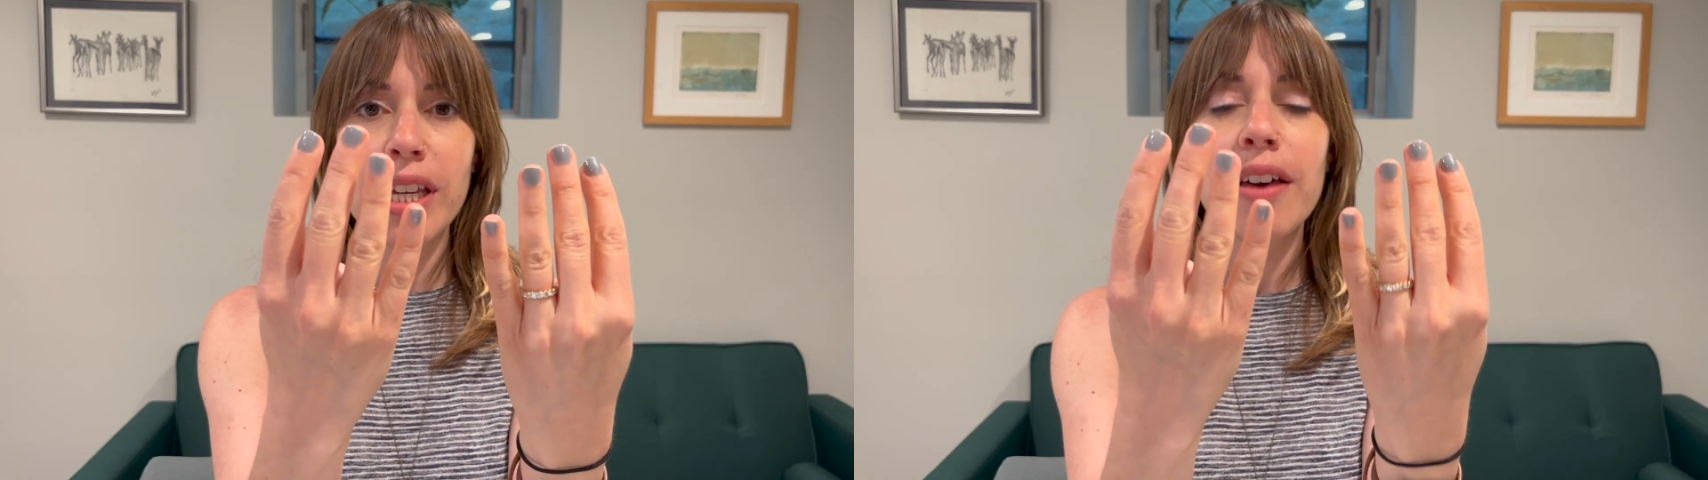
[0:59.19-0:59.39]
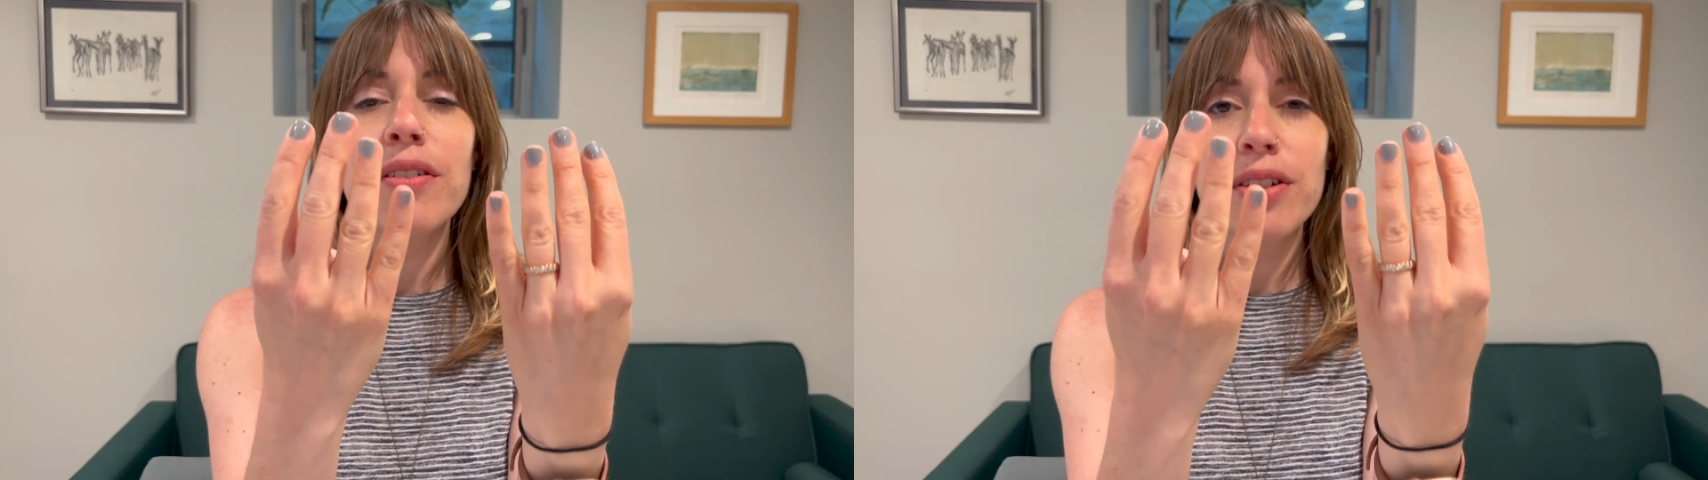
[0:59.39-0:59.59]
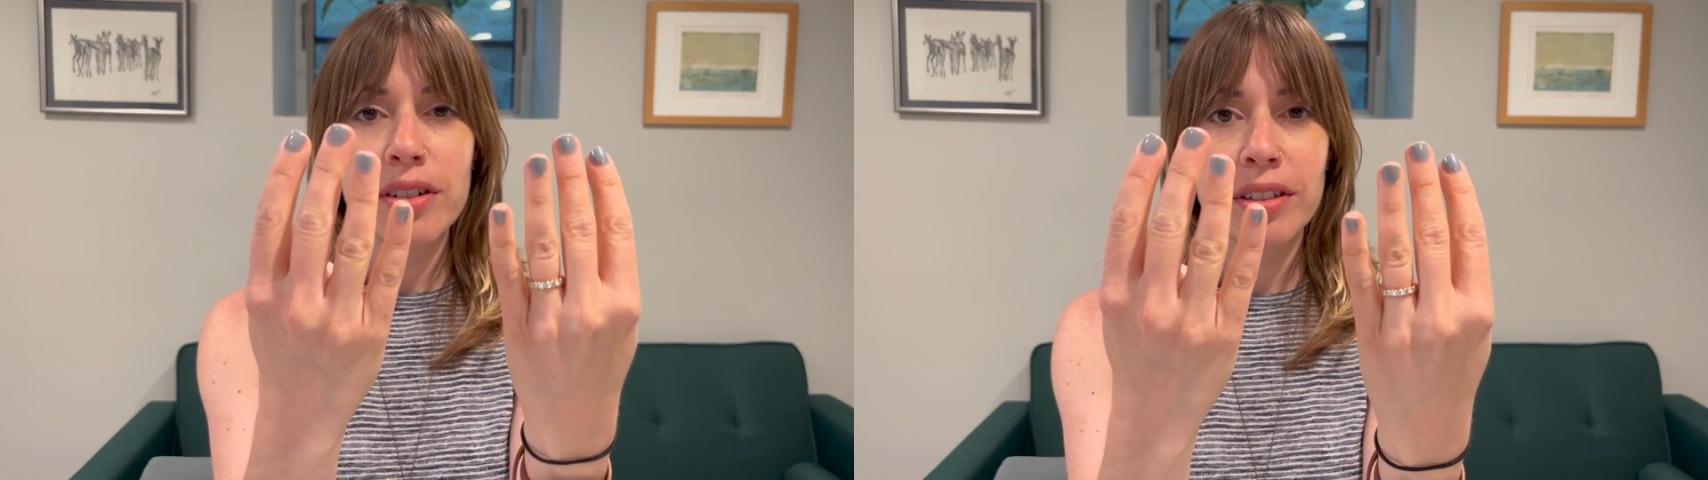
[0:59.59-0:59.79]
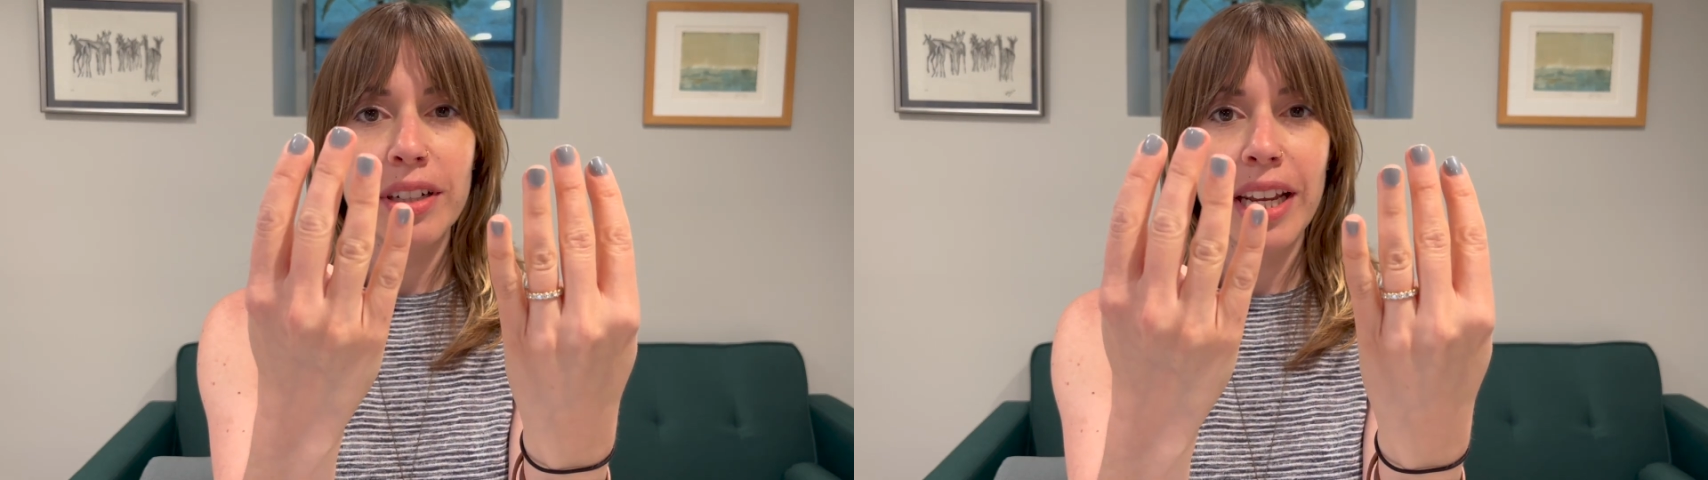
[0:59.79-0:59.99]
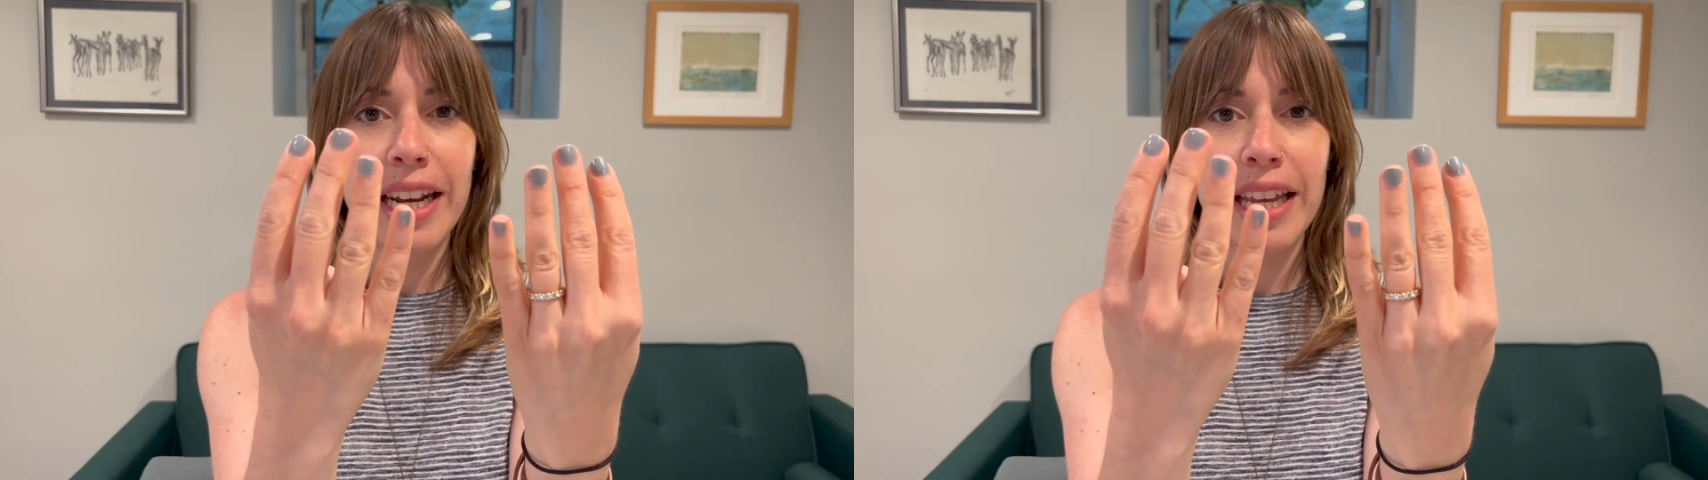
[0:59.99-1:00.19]
other?
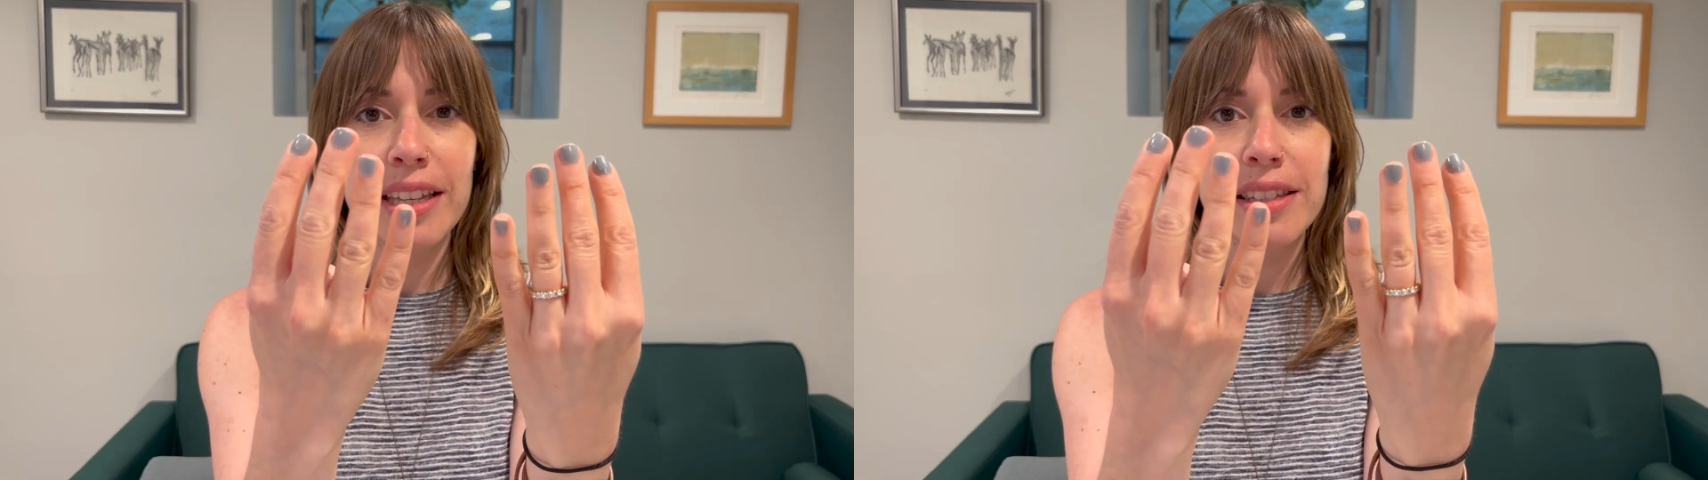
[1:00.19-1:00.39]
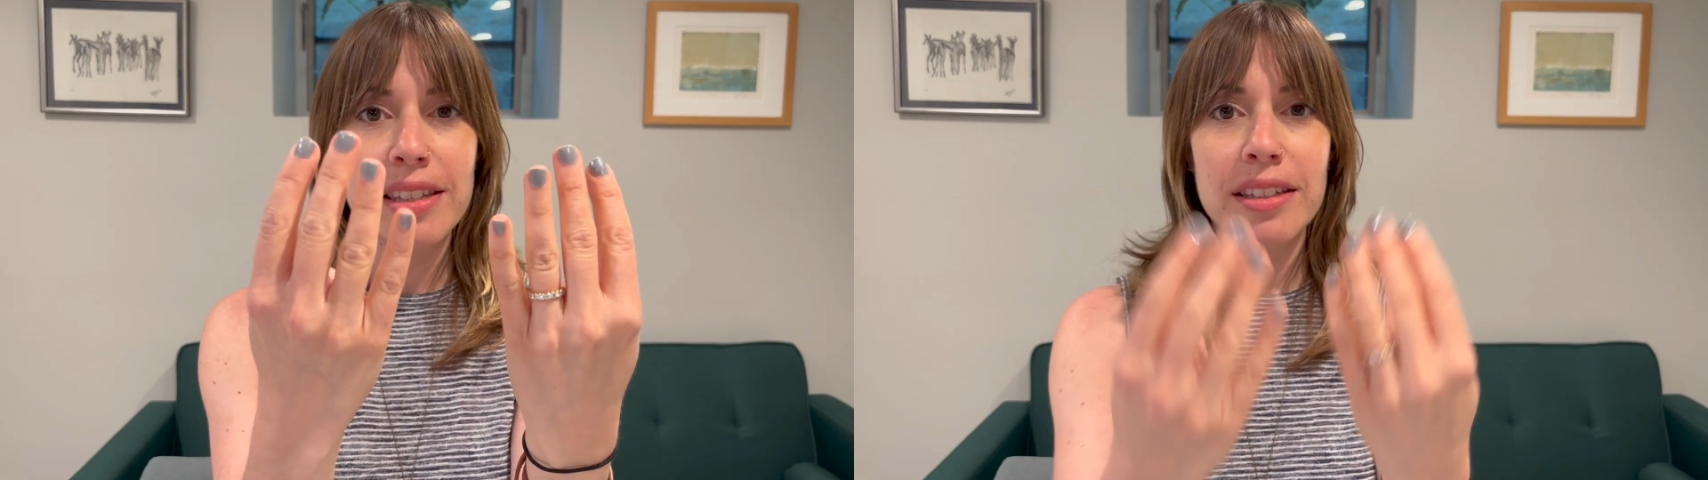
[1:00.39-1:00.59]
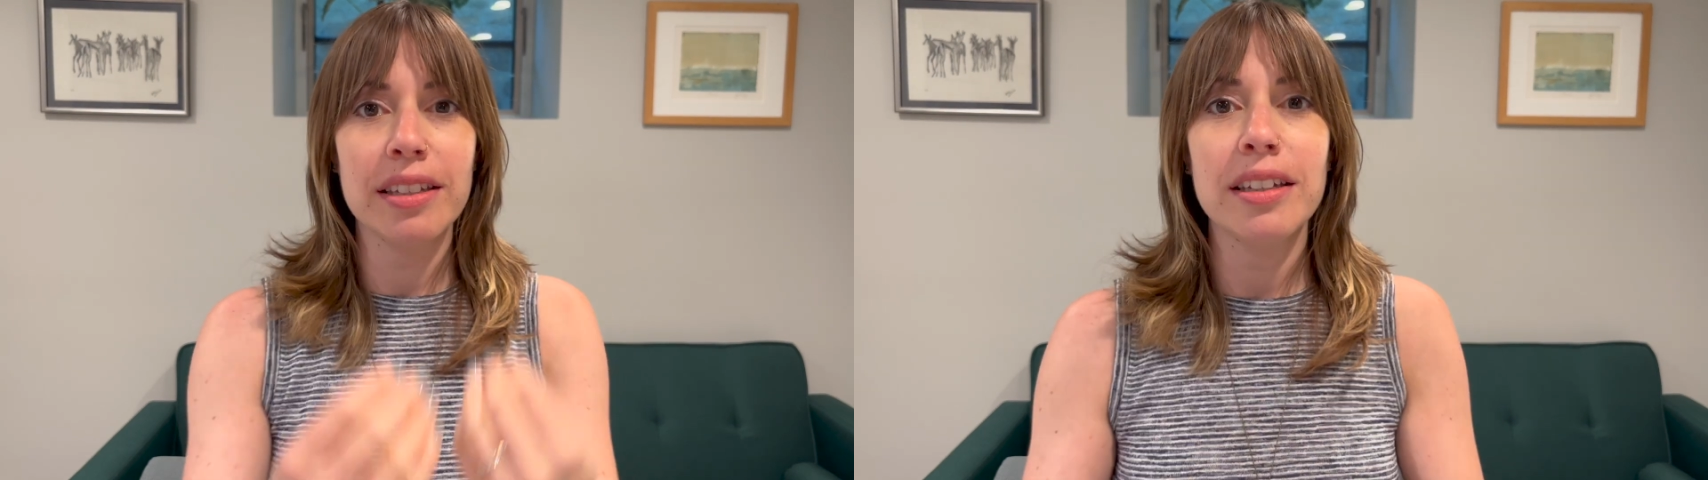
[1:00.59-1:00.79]
It is.